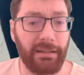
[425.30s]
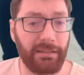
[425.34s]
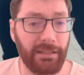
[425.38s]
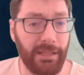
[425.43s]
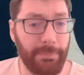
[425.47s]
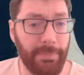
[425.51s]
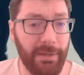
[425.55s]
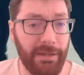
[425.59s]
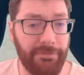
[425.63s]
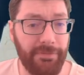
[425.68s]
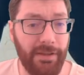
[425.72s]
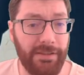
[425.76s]

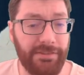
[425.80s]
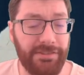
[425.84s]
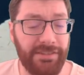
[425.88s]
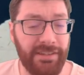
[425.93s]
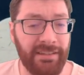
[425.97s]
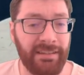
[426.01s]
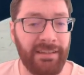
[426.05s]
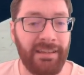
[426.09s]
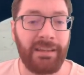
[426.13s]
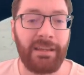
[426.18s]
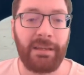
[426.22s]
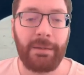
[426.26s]
Olympic
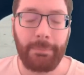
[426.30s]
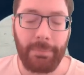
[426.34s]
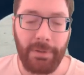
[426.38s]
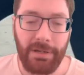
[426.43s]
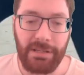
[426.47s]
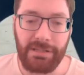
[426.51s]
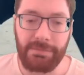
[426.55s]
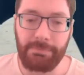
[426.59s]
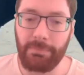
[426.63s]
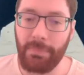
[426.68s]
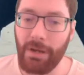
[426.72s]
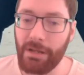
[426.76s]
fencing, but
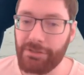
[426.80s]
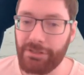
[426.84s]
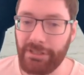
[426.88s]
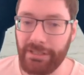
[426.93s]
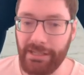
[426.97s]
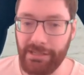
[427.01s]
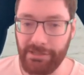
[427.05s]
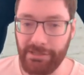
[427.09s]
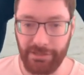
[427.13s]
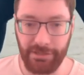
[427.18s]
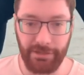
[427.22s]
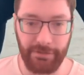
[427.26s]
is much
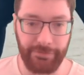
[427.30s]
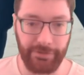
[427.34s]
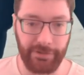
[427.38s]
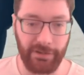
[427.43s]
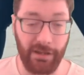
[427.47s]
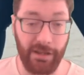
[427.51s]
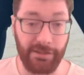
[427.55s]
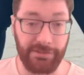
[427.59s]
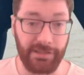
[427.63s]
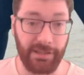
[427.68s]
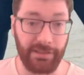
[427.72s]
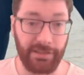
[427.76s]
easier for
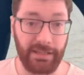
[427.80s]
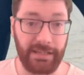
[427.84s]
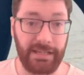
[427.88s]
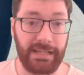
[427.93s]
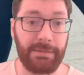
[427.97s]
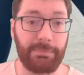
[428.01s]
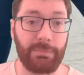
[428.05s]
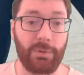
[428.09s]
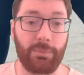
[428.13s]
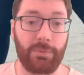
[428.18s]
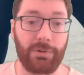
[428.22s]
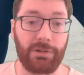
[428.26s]
us in the
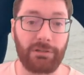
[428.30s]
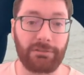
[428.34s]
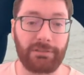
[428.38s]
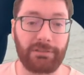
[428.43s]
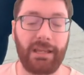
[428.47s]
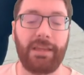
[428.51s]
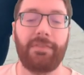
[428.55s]
HEMA world,